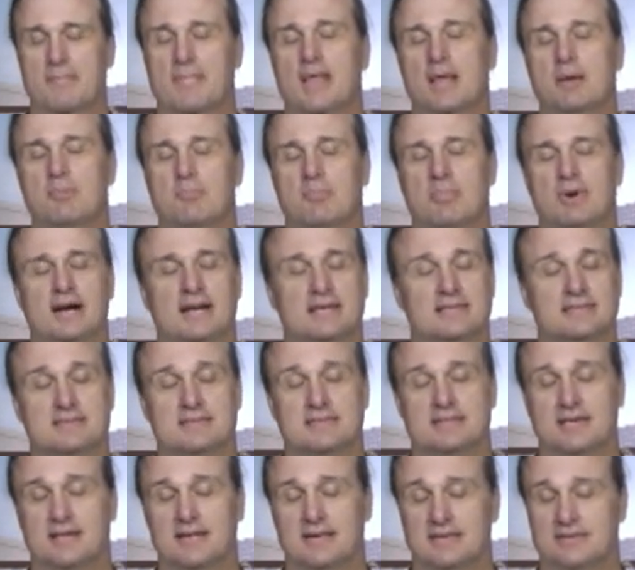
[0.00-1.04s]
But
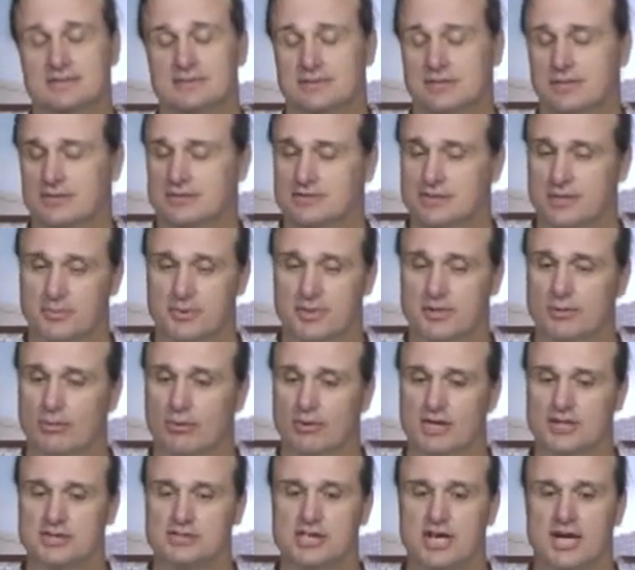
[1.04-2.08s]
so something you
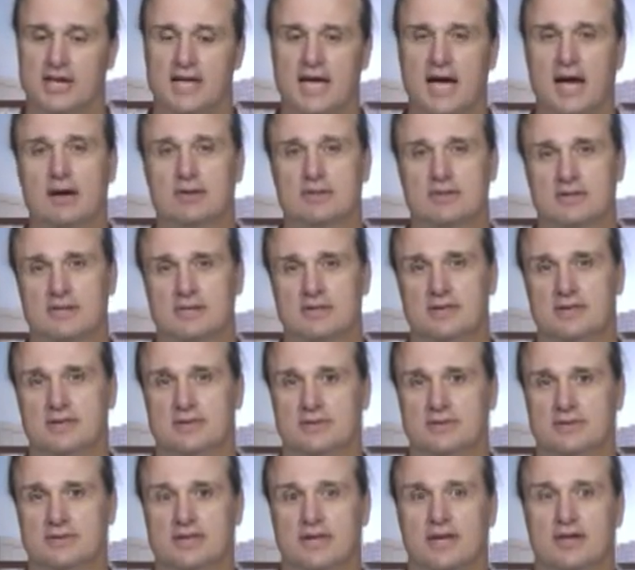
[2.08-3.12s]
want to check out.
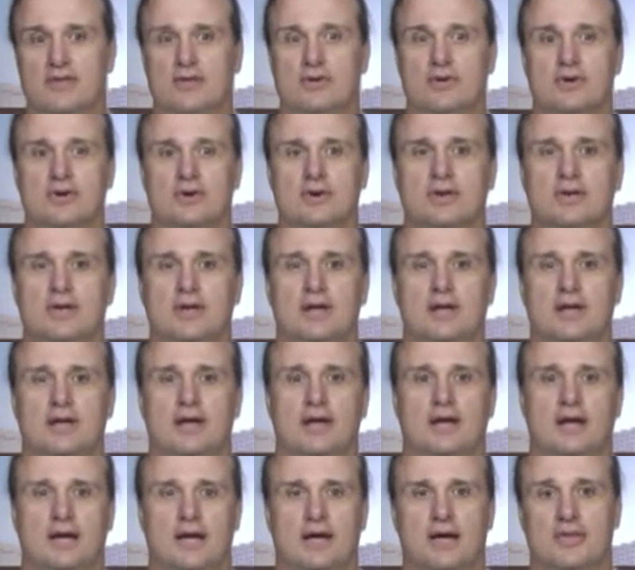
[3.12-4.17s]
The other
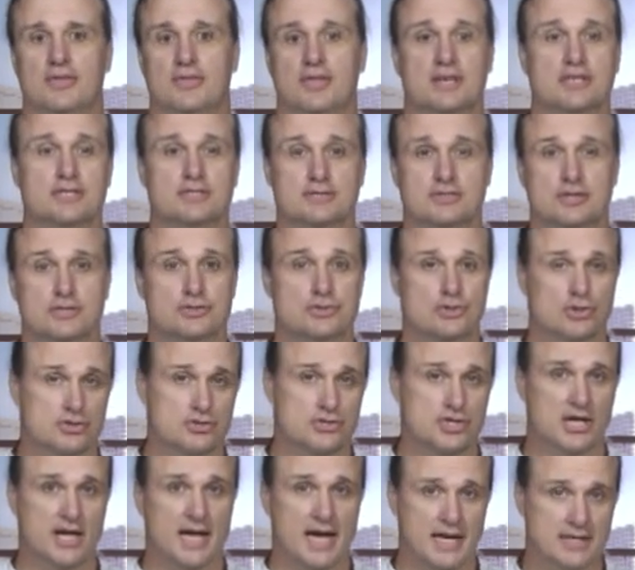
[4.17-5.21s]
thing is the
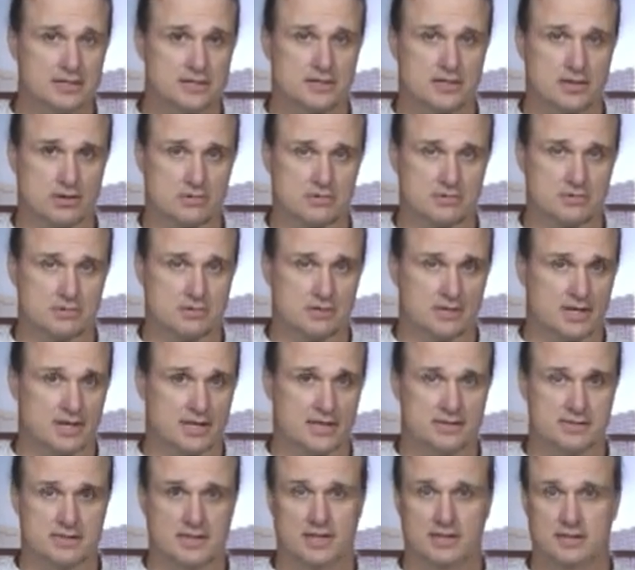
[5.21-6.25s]
Georgia Guidestones. Like I
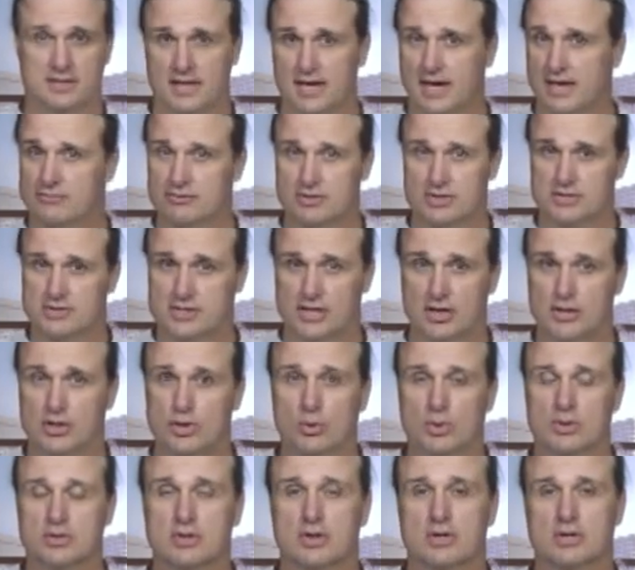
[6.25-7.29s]
said, they have to tell you
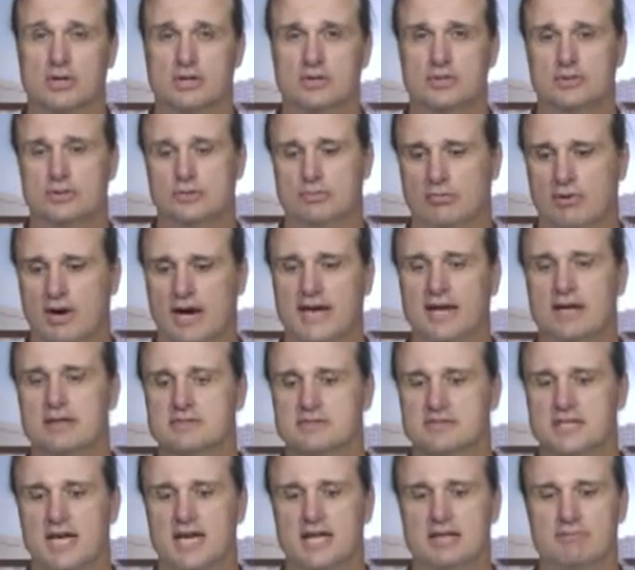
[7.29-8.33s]
what they're going to do right
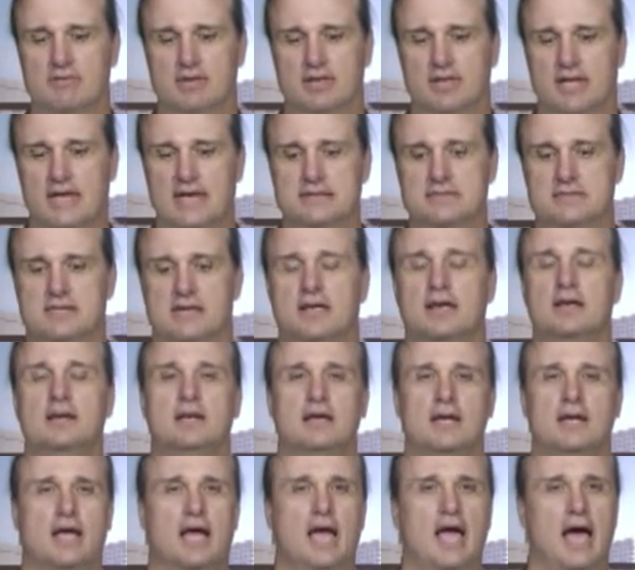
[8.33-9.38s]
outside of Atlanta.
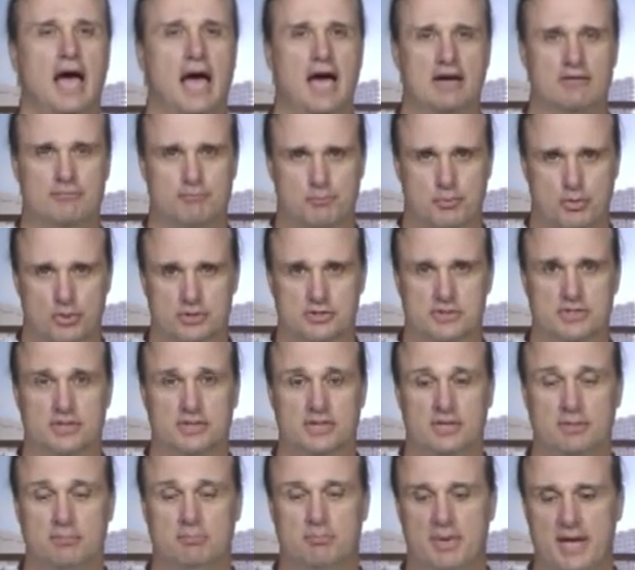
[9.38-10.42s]
I've
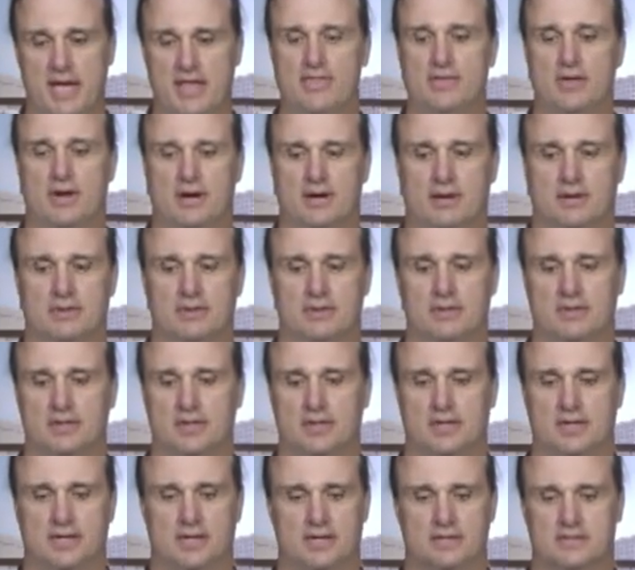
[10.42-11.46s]
personally been there.
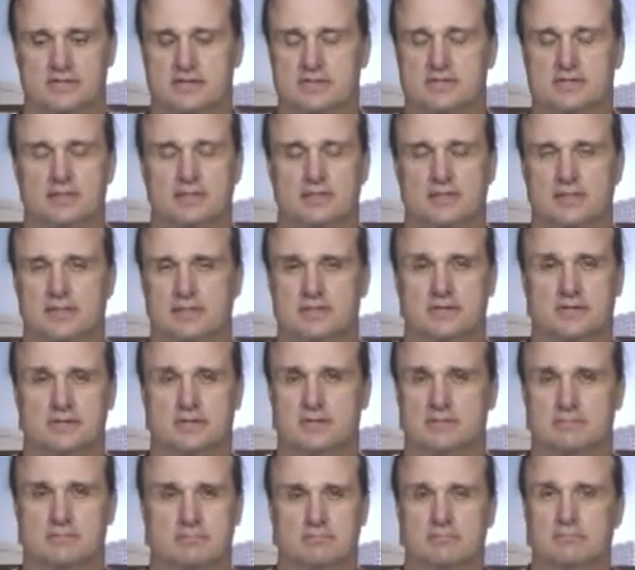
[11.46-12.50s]
It's
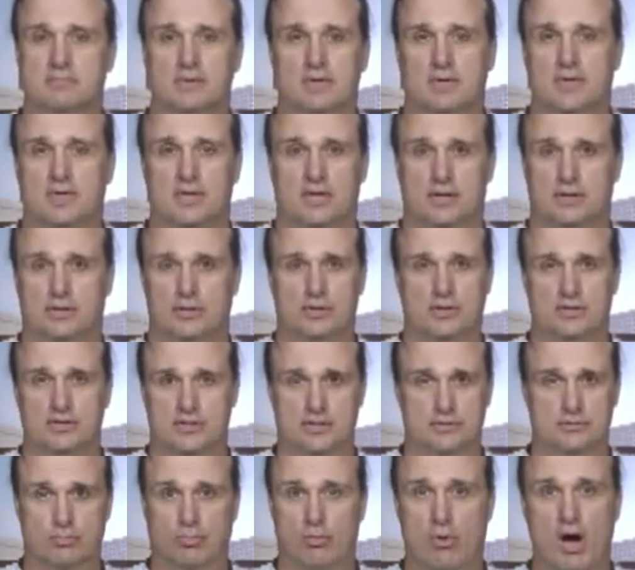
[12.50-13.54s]
you can
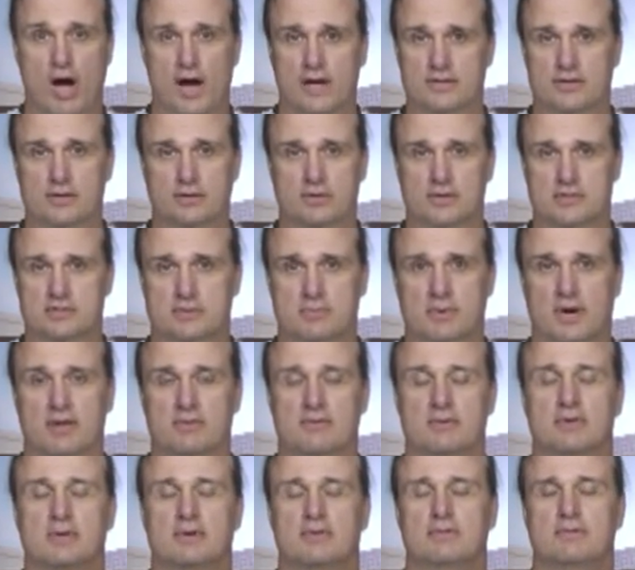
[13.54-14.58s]
just walk to it. It's
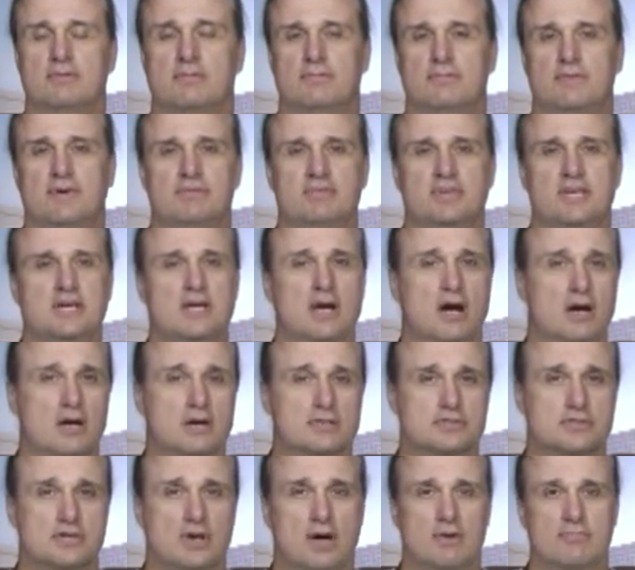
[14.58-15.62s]
about 50
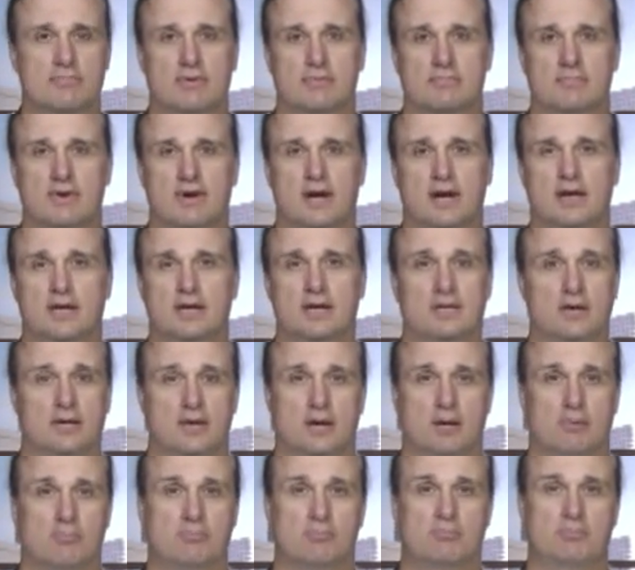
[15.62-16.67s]
yards off of a
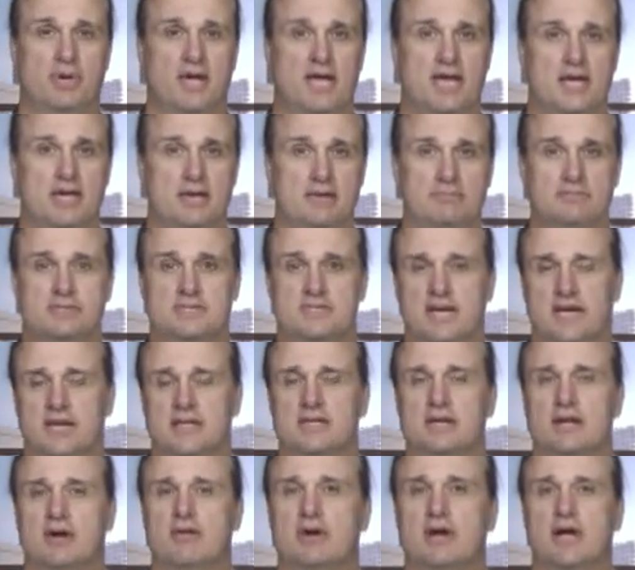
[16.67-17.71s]
paved
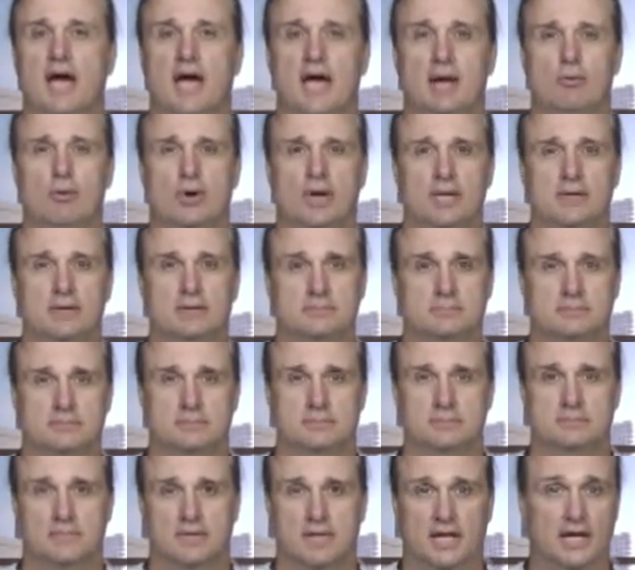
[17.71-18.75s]
secondary highway,
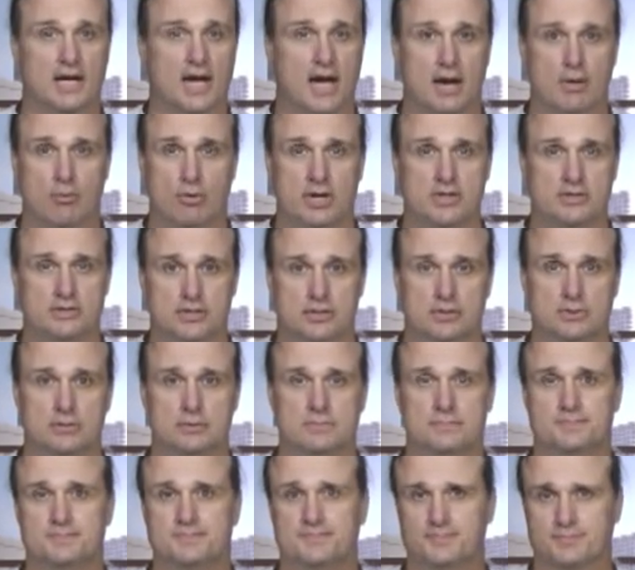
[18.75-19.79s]
like Highway 2
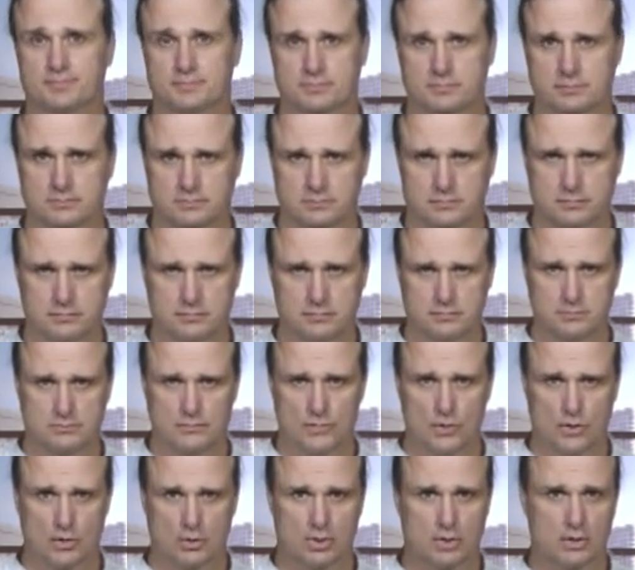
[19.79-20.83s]

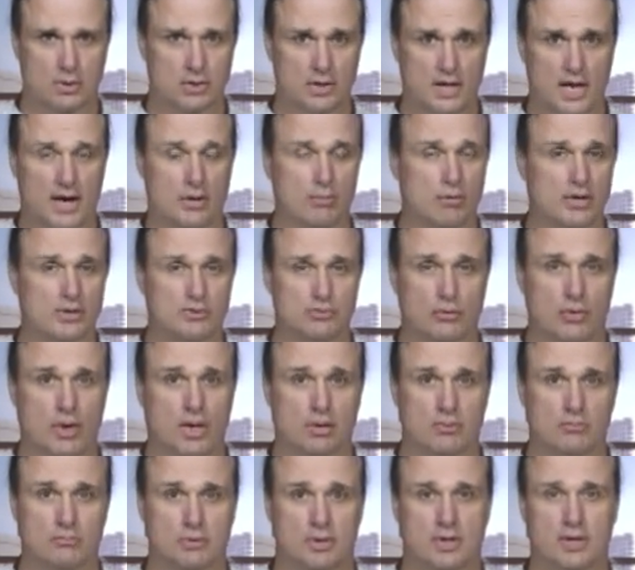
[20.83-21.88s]
or Highway
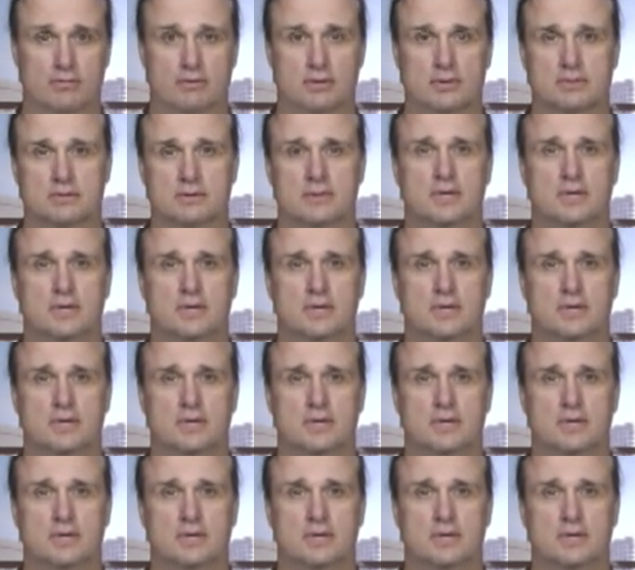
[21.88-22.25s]
12, whatever.